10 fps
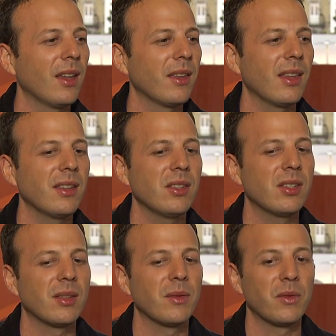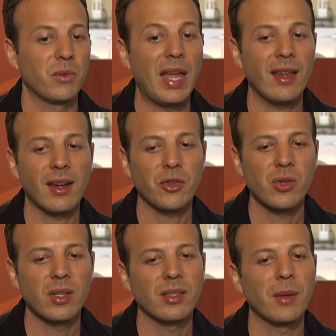That
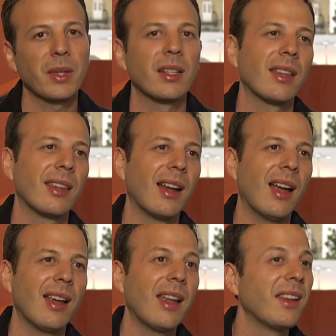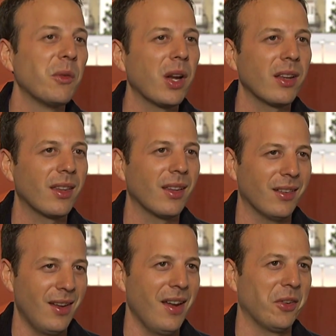actually is something that I didn't write
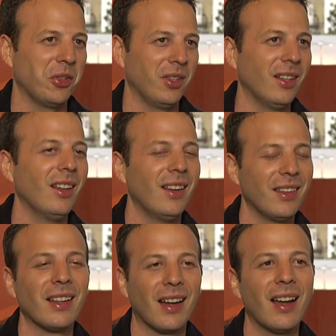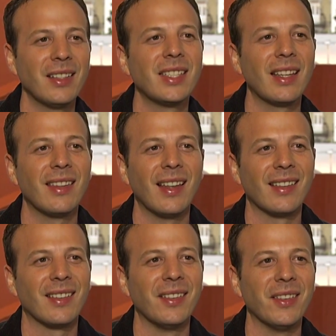that, actually. The guy said
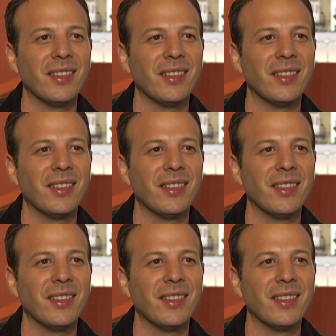that,